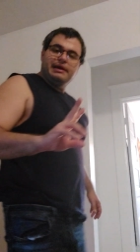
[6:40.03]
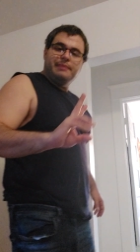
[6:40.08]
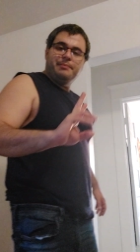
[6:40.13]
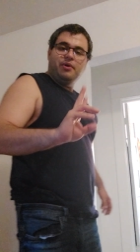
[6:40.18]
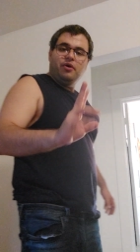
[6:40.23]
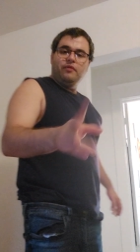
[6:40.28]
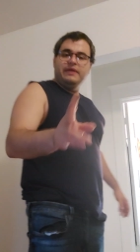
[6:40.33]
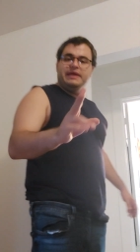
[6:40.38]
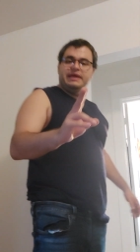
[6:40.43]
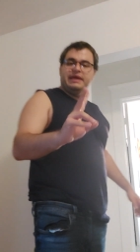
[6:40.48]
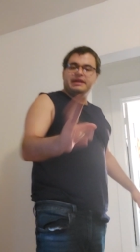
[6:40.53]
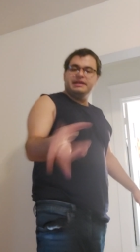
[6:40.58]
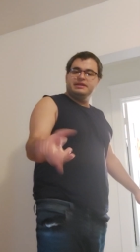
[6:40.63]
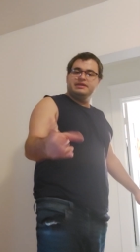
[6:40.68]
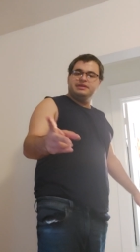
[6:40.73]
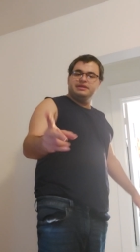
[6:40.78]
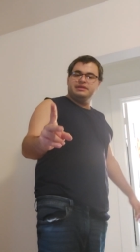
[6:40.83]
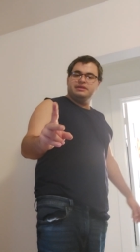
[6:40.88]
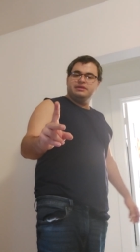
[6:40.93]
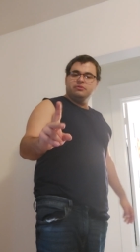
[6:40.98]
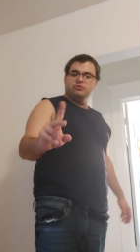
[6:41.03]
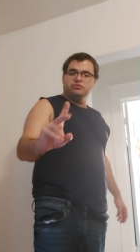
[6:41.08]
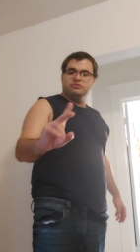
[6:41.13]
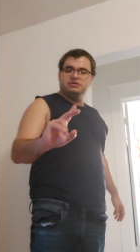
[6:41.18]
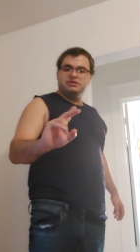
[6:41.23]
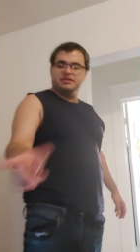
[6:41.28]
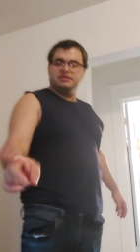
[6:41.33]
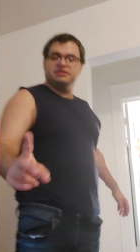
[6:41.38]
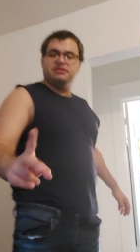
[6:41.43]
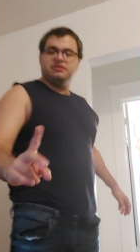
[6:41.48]
I'm only going to use
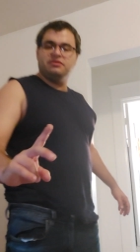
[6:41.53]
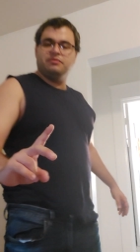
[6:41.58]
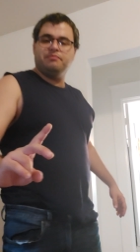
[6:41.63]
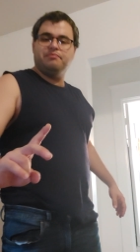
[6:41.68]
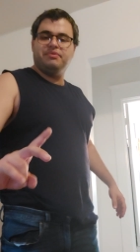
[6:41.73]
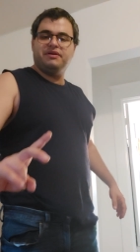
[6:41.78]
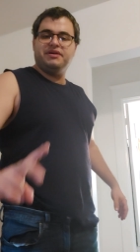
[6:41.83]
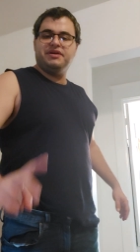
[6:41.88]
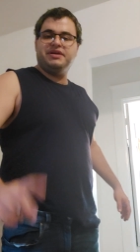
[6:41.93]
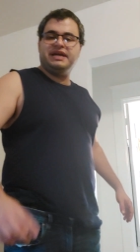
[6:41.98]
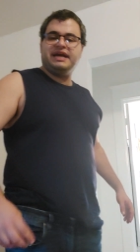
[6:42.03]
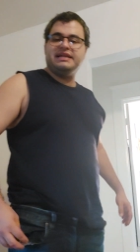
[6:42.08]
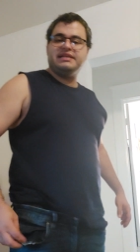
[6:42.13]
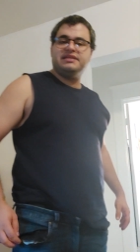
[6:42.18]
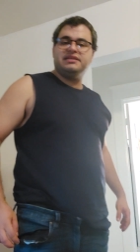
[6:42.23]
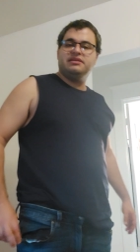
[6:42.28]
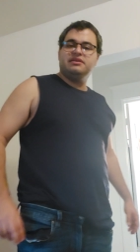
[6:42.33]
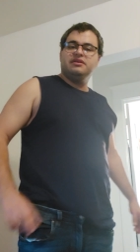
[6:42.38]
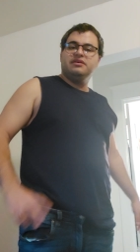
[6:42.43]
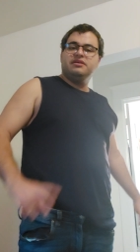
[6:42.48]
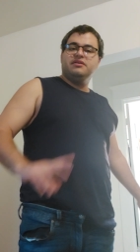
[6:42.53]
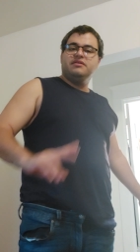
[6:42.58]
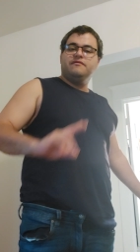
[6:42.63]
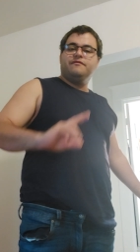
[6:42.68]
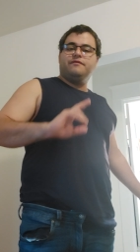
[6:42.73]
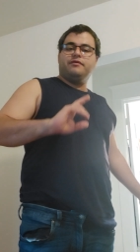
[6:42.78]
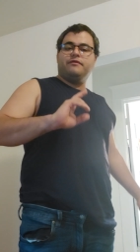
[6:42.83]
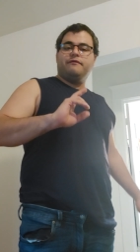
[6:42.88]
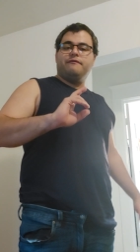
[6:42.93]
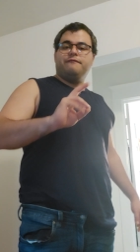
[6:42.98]
the super chats
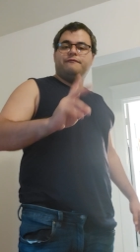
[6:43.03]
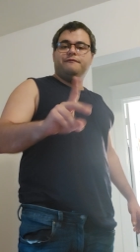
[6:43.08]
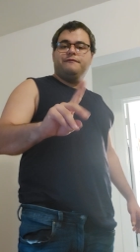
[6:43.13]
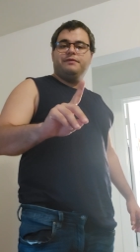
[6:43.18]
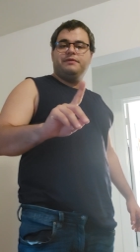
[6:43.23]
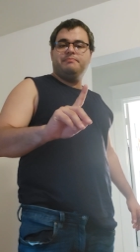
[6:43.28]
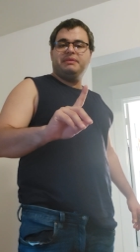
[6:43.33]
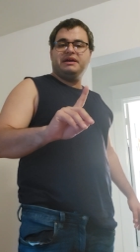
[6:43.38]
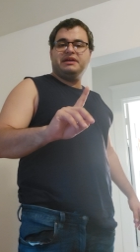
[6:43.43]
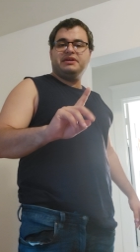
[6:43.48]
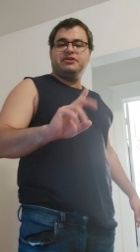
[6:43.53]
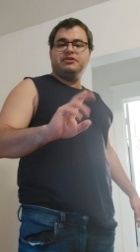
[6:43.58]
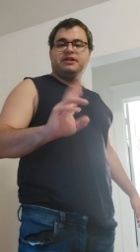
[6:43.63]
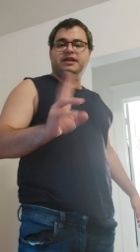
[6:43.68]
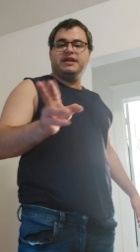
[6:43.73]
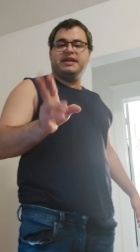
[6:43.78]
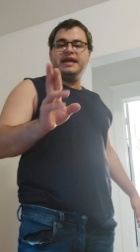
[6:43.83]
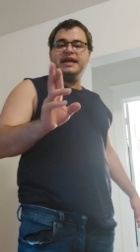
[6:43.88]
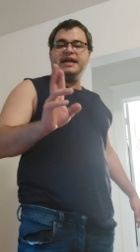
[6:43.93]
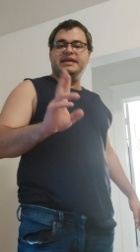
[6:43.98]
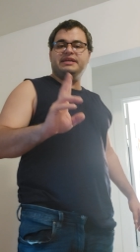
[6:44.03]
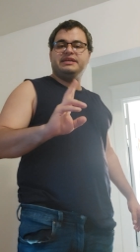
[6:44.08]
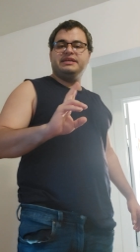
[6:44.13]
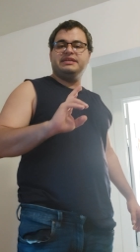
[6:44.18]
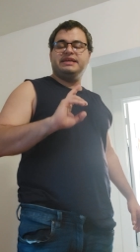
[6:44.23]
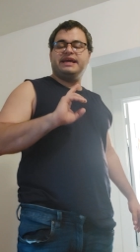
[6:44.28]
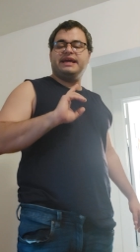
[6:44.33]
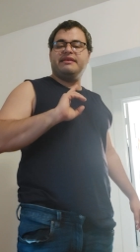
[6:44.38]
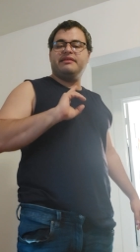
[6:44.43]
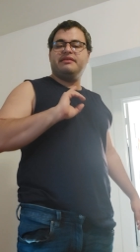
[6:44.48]
for special
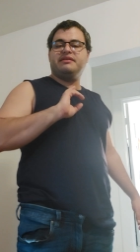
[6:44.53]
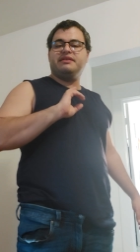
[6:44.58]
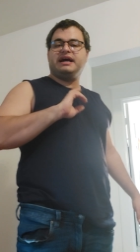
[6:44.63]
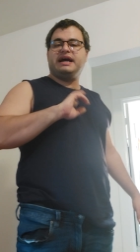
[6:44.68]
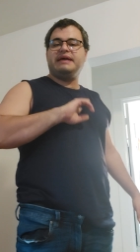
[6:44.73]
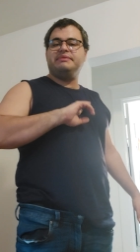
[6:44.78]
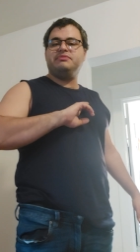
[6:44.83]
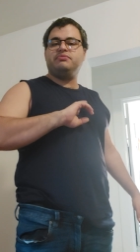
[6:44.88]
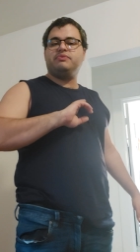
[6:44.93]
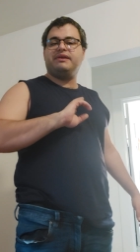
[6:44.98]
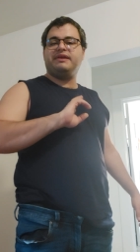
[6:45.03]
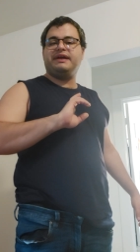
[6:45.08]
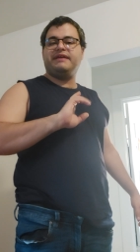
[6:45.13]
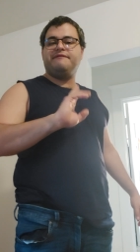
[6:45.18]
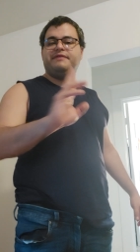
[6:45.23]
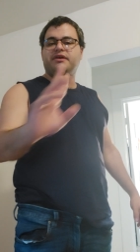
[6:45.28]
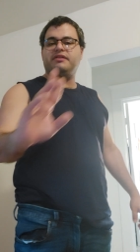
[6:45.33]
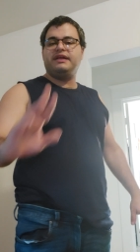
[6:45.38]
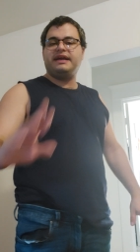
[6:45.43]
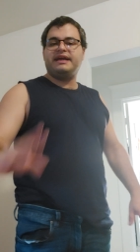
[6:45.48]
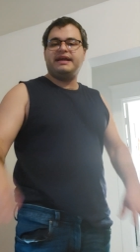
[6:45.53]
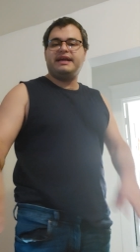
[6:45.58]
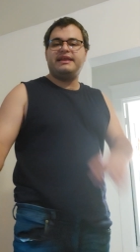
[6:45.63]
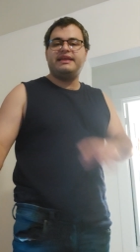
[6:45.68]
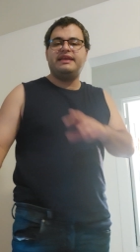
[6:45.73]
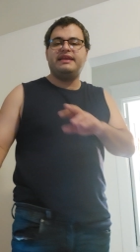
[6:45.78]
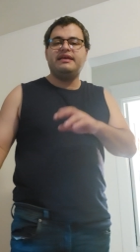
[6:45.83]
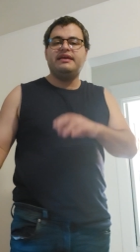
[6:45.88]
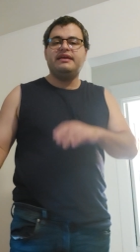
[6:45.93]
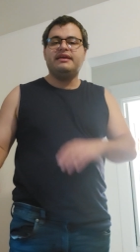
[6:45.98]
occasions and times when I feel like I
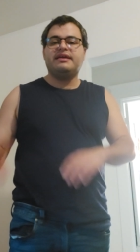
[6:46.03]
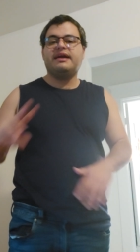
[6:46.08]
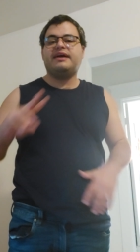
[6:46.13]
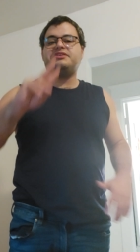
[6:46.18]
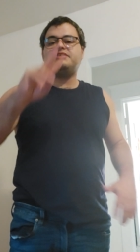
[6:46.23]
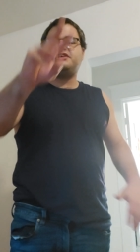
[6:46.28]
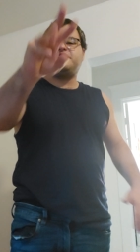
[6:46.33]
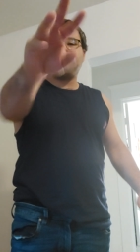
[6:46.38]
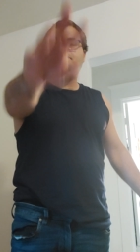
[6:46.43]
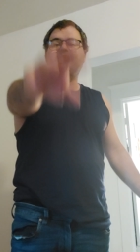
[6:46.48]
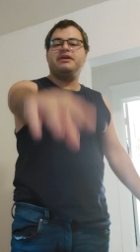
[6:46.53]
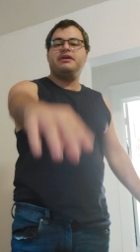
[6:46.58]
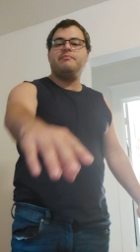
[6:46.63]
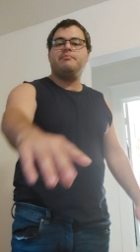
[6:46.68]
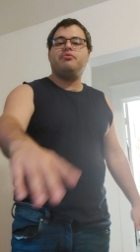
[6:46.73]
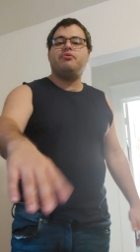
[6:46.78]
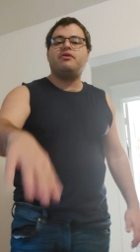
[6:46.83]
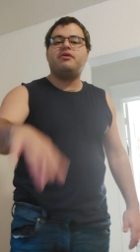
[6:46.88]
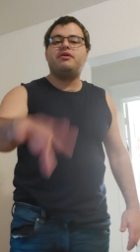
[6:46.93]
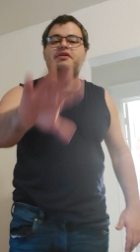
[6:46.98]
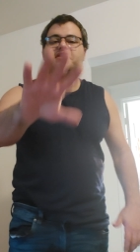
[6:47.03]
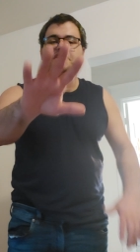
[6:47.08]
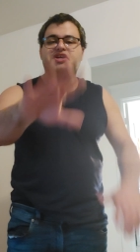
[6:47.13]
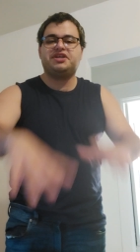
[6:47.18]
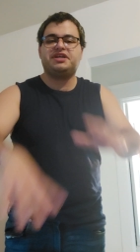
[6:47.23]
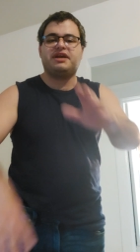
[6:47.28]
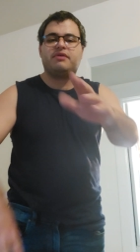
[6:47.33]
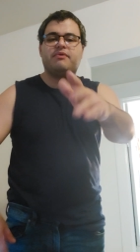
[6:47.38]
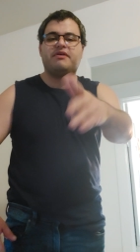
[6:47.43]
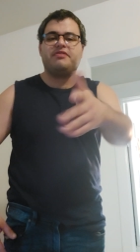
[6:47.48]
got something important to
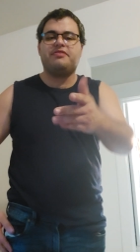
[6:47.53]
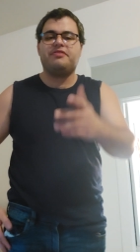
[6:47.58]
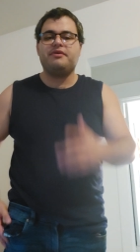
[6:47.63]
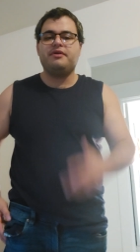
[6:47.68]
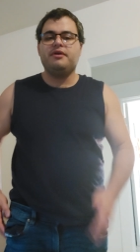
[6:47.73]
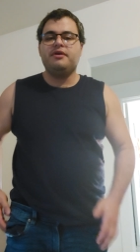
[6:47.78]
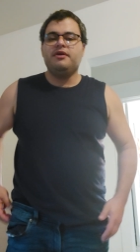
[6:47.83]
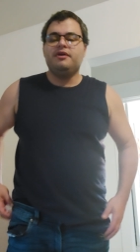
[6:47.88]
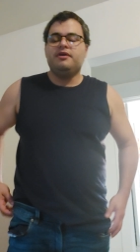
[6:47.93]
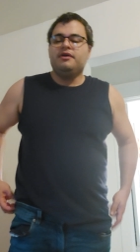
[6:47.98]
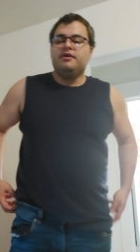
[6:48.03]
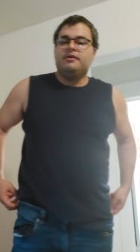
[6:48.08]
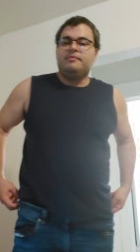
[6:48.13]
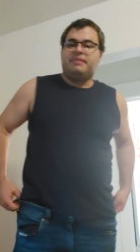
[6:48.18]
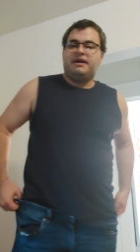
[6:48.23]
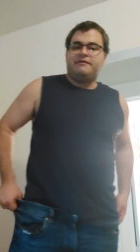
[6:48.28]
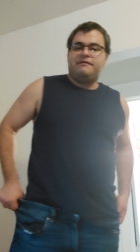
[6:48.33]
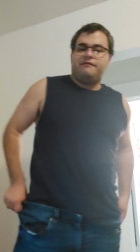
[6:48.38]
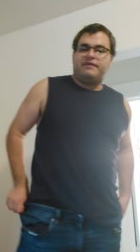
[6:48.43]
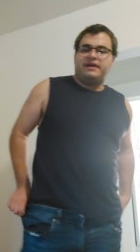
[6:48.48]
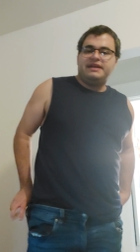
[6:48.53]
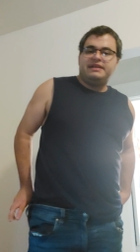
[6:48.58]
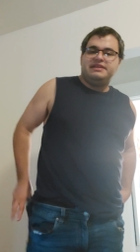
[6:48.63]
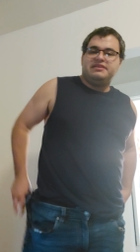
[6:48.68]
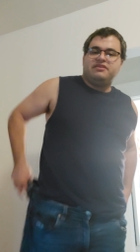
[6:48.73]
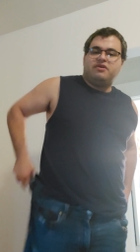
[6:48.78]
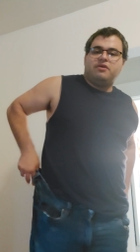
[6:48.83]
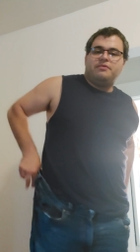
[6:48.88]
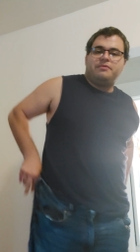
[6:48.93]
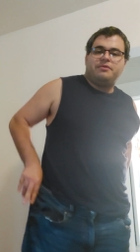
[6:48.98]
share with my friends
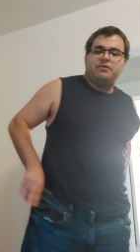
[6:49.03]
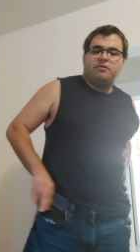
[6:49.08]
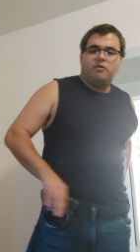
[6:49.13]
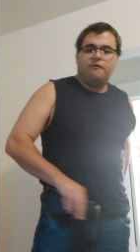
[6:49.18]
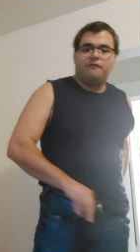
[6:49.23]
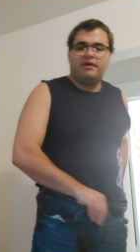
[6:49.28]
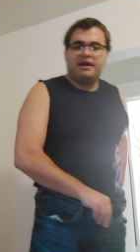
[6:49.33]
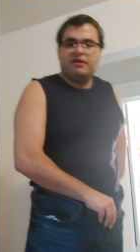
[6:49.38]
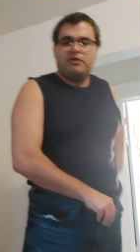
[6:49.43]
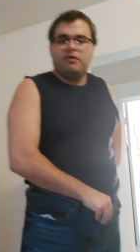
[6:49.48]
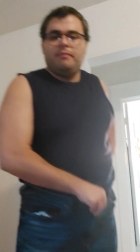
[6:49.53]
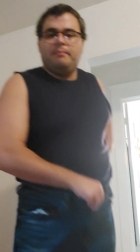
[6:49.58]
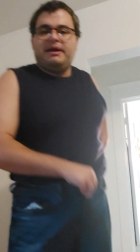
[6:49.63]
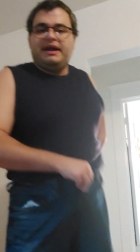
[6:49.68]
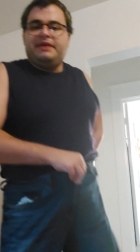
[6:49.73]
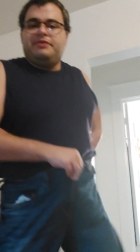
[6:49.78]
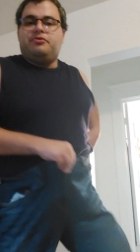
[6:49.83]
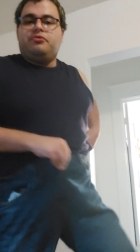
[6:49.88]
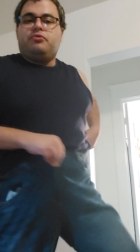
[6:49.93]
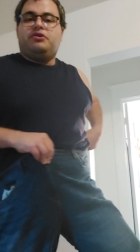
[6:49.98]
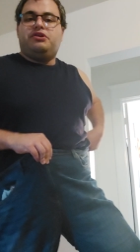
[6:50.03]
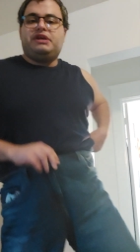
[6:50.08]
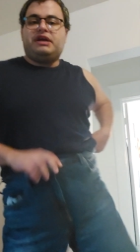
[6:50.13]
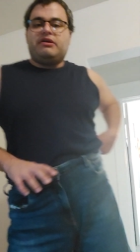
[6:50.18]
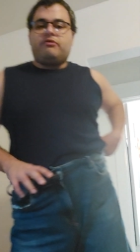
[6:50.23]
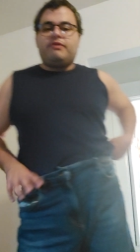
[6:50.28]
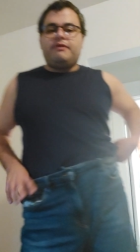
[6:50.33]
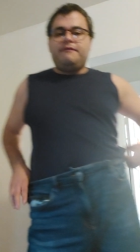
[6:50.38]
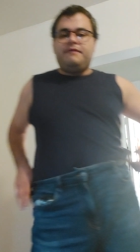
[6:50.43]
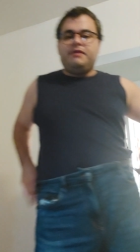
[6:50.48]
over at home, my Dual
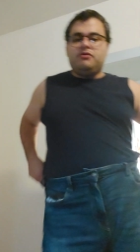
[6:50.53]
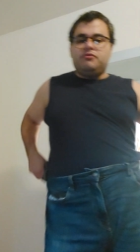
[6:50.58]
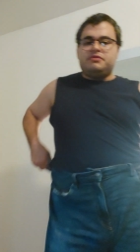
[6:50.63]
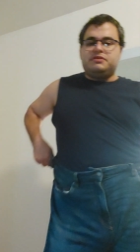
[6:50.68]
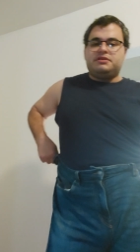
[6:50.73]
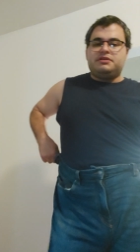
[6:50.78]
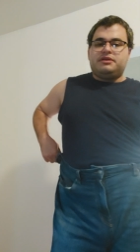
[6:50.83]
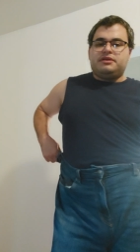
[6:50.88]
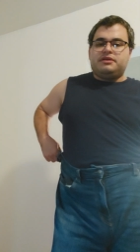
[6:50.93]
Shock reviews.